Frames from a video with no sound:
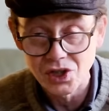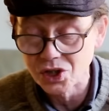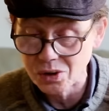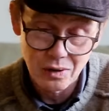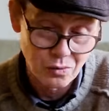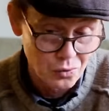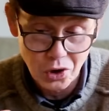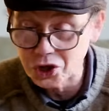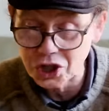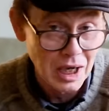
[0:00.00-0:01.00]
So I
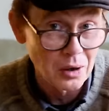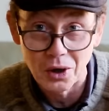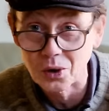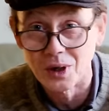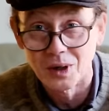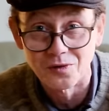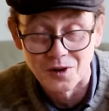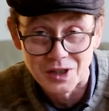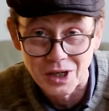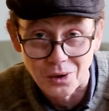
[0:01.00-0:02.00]
rushed out a quick
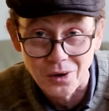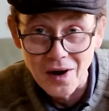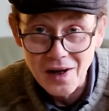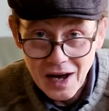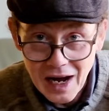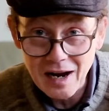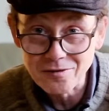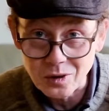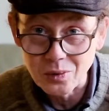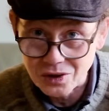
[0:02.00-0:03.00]
video
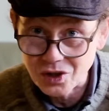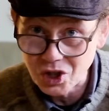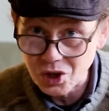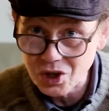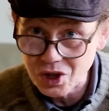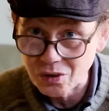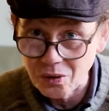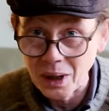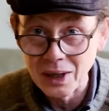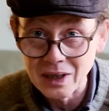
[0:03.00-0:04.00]
afterwards just to
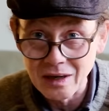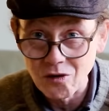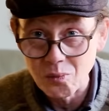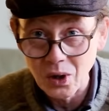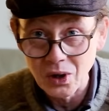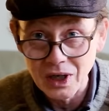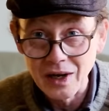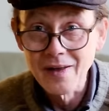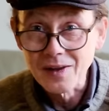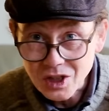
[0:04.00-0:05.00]
remind everybody,
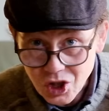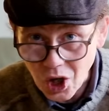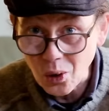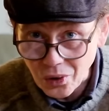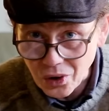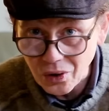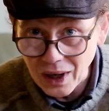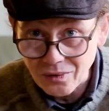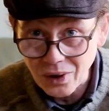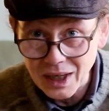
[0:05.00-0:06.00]
don't
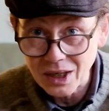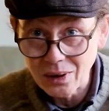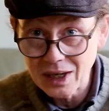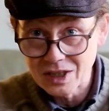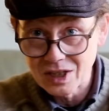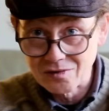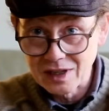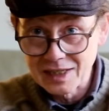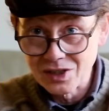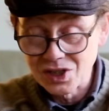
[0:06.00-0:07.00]
grind radioactive
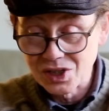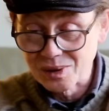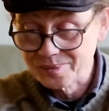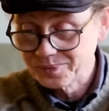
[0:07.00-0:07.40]
lenses.